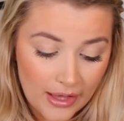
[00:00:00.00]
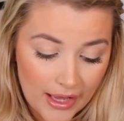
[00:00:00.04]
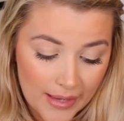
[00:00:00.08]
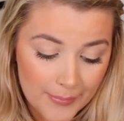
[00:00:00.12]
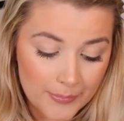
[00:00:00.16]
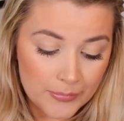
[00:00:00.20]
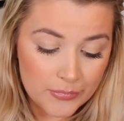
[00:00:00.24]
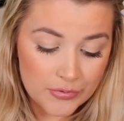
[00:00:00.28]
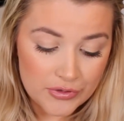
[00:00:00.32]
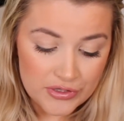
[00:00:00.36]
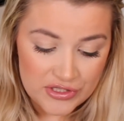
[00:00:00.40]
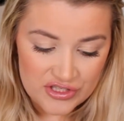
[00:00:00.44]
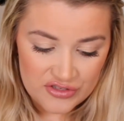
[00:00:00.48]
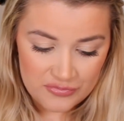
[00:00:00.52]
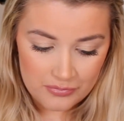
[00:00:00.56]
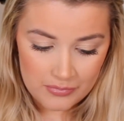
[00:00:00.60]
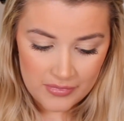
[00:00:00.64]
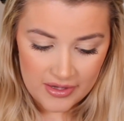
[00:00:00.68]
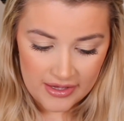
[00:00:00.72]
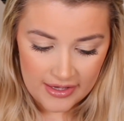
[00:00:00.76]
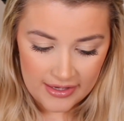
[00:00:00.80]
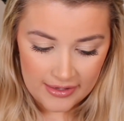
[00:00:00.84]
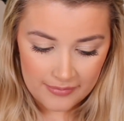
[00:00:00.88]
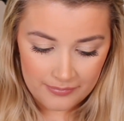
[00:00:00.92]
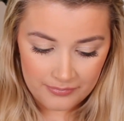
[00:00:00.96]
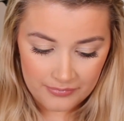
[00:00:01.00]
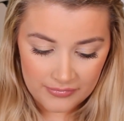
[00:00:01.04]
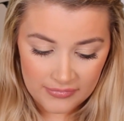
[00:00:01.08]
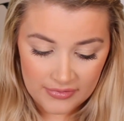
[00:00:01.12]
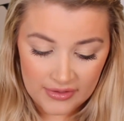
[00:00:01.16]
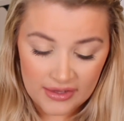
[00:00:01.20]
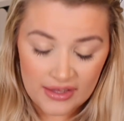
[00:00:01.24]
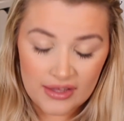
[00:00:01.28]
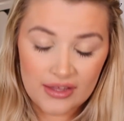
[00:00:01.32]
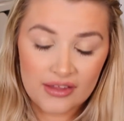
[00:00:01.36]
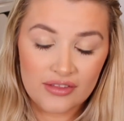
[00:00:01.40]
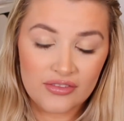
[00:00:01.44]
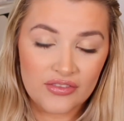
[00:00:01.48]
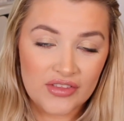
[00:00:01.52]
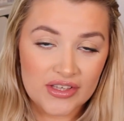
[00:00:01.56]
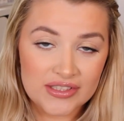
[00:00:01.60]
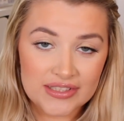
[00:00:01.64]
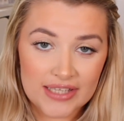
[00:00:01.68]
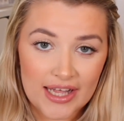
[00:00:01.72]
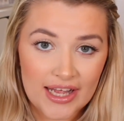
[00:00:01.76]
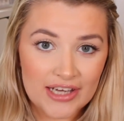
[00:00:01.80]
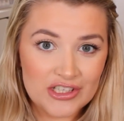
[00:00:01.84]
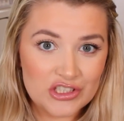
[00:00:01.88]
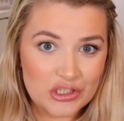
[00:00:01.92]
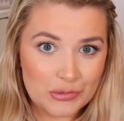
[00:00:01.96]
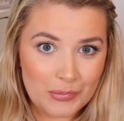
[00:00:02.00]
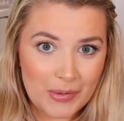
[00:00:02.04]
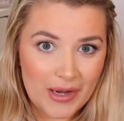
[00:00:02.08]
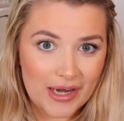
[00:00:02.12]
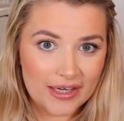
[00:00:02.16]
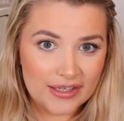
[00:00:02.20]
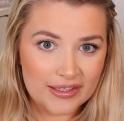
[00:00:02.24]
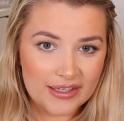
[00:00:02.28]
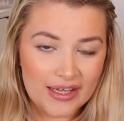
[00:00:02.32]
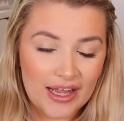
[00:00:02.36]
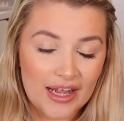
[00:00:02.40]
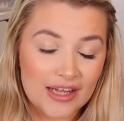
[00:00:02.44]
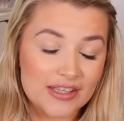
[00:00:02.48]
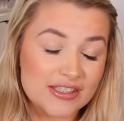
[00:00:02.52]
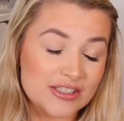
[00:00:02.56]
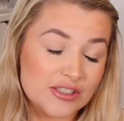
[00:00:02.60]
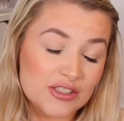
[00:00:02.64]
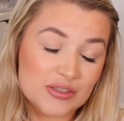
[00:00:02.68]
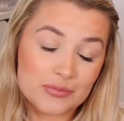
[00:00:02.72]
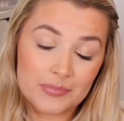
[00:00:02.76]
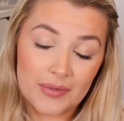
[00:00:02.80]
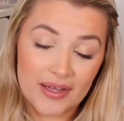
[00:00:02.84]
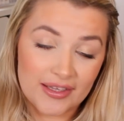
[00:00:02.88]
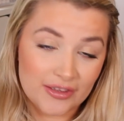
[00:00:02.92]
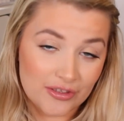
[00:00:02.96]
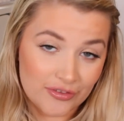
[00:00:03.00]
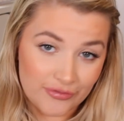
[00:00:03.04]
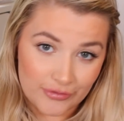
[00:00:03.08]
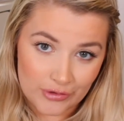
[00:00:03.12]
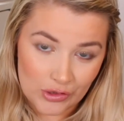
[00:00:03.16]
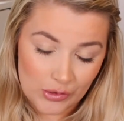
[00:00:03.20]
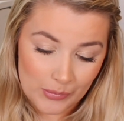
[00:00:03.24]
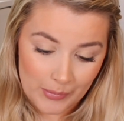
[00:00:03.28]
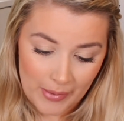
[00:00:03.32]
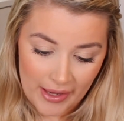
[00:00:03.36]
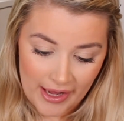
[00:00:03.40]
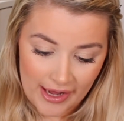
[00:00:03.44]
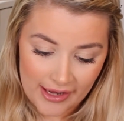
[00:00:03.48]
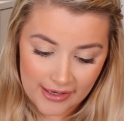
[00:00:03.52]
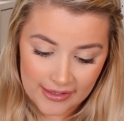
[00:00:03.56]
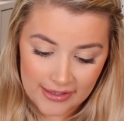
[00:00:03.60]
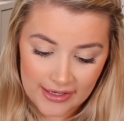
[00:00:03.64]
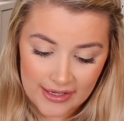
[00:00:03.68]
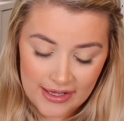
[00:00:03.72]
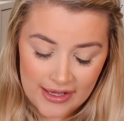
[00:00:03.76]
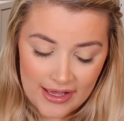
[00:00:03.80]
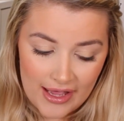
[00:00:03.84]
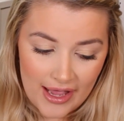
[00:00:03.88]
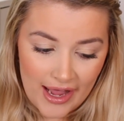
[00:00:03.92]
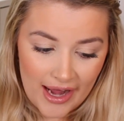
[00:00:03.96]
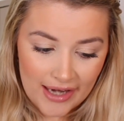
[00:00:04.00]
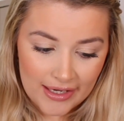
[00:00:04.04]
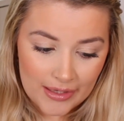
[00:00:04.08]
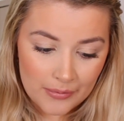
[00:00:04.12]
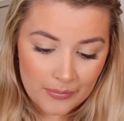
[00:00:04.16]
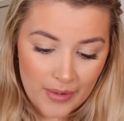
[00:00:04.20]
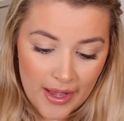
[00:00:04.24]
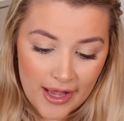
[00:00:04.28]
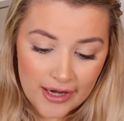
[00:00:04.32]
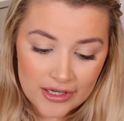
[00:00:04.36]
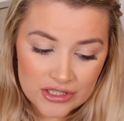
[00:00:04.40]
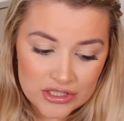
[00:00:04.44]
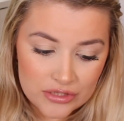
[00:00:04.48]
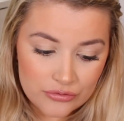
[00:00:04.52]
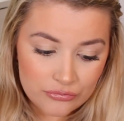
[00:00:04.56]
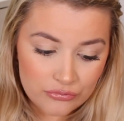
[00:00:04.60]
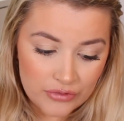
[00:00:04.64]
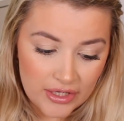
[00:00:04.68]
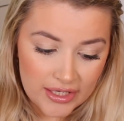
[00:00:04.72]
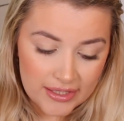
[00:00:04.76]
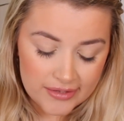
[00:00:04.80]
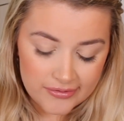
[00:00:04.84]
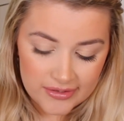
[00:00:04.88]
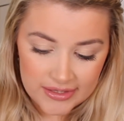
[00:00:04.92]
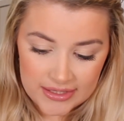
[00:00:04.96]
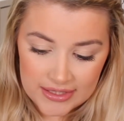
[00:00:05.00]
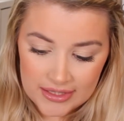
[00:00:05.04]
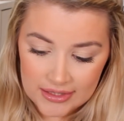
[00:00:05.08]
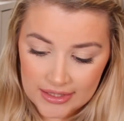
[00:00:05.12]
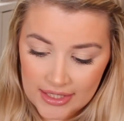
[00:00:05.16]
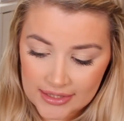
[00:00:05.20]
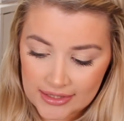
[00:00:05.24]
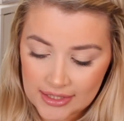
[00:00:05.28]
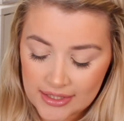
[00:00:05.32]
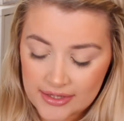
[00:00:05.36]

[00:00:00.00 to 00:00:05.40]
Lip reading: I must admit, this eyeshadow palette has just made the full bag, and I'm actually really, really glad.